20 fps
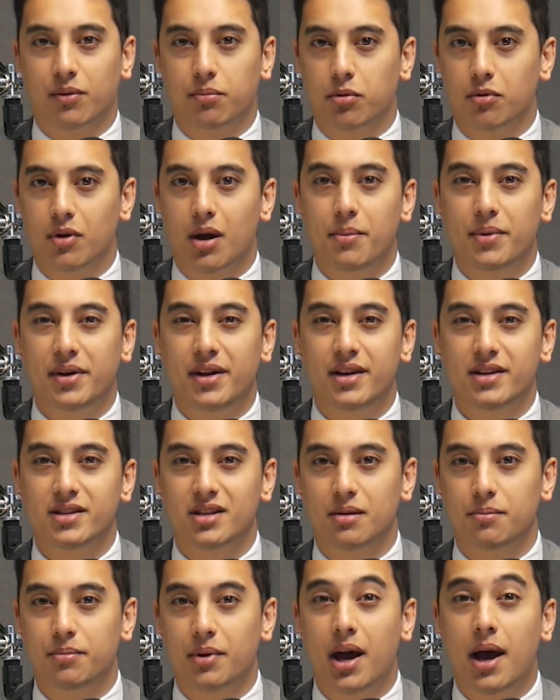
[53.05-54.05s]
parameters
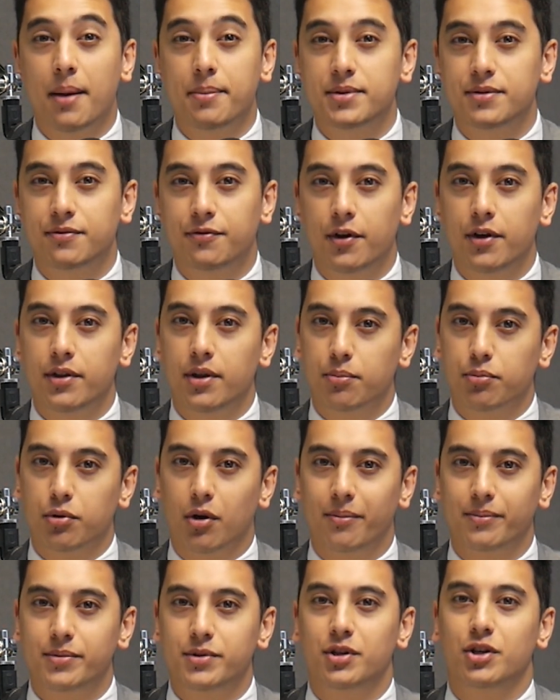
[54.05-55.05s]
and perhaps further
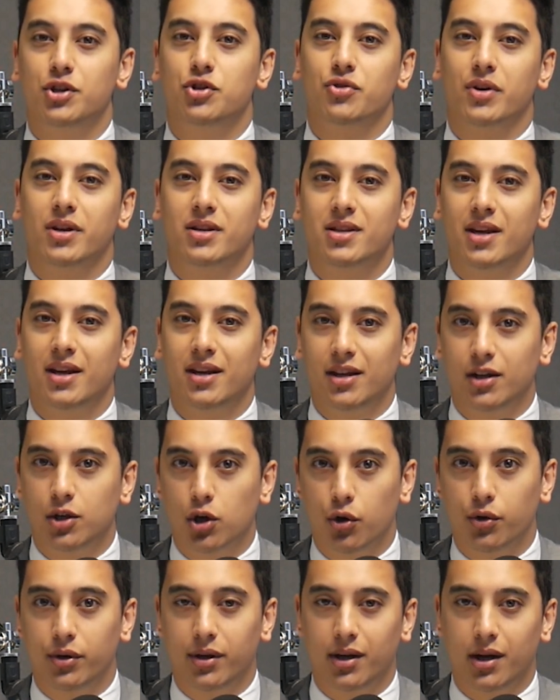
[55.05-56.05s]
prompts to address any
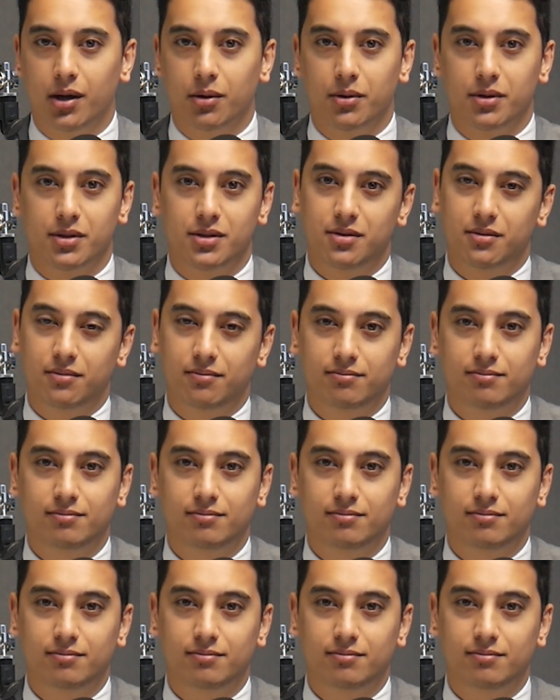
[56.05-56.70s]
coding errors.